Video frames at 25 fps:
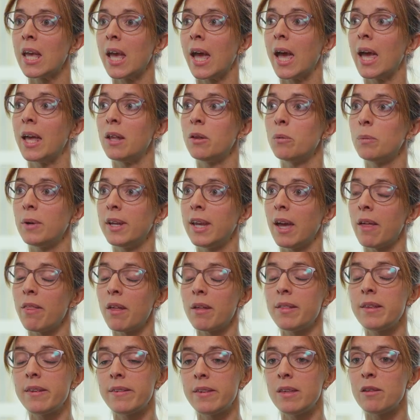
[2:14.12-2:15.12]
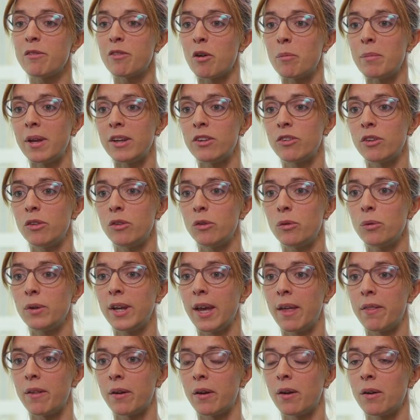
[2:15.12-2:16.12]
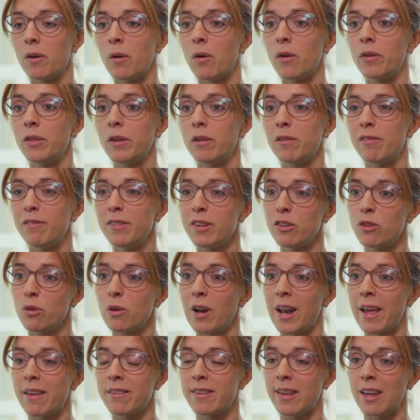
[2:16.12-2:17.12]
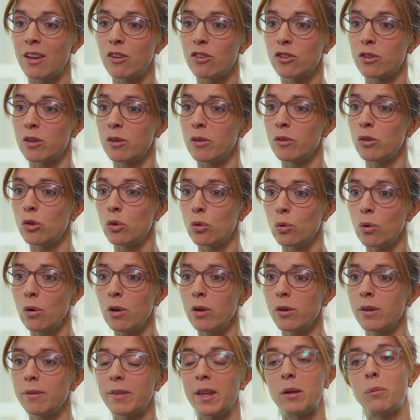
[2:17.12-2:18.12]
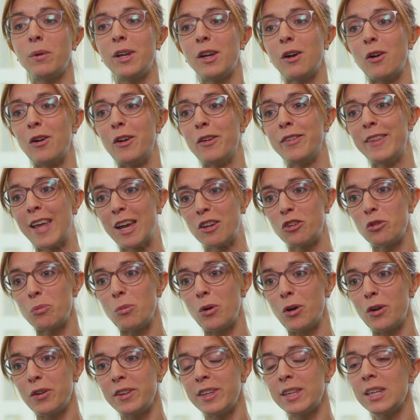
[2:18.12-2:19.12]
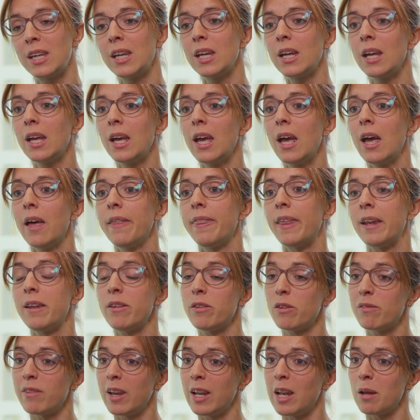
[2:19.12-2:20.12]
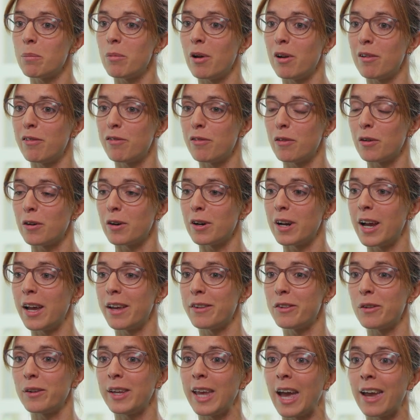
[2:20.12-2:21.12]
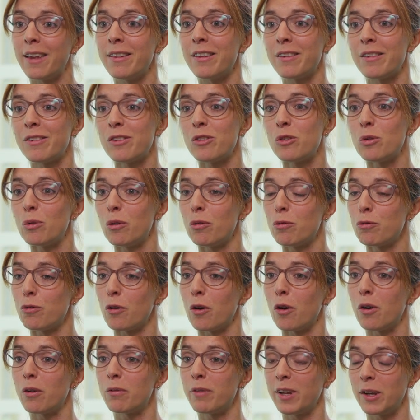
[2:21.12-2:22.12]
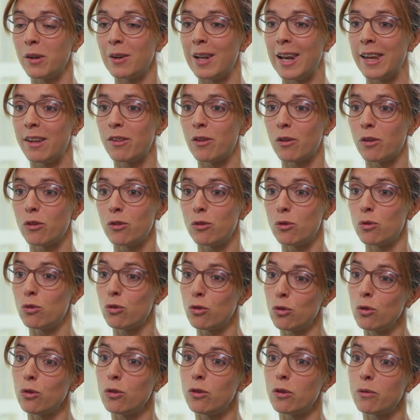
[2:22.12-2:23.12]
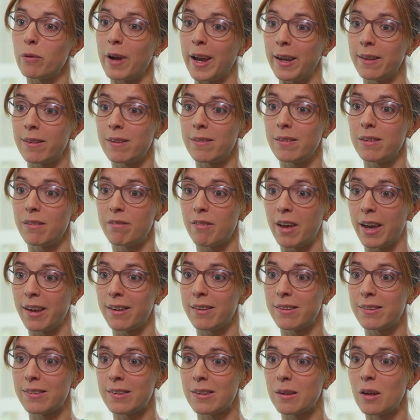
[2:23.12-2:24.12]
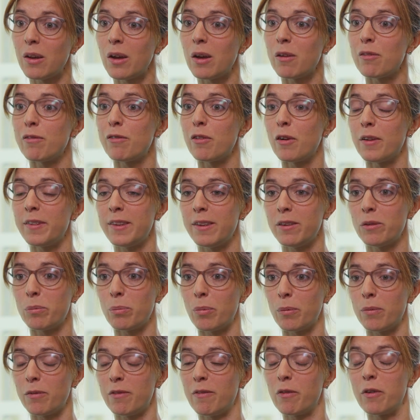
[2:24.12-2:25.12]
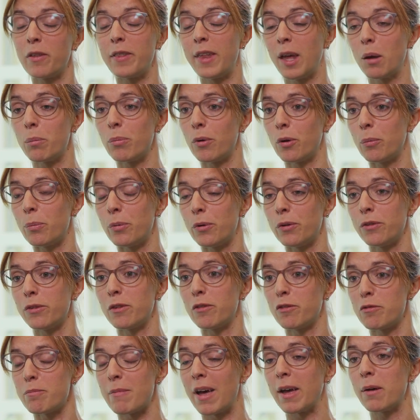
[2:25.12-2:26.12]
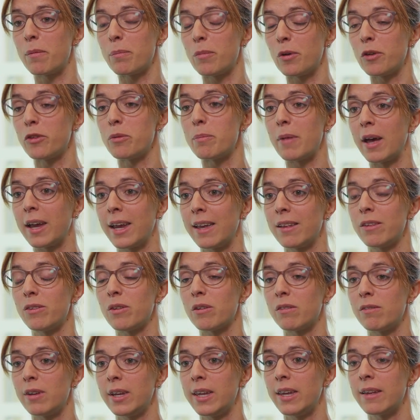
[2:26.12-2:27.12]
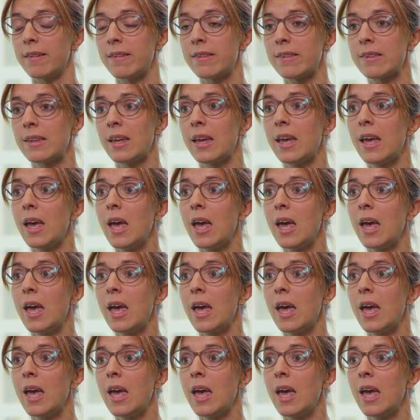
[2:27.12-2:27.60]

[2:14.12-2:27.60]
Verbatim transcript: And we gather this information together on a visualization tool that we call a dashboard that is available for as a guidance tool for regulators to choose the right device for, this, for their purpose of post-market surveillance.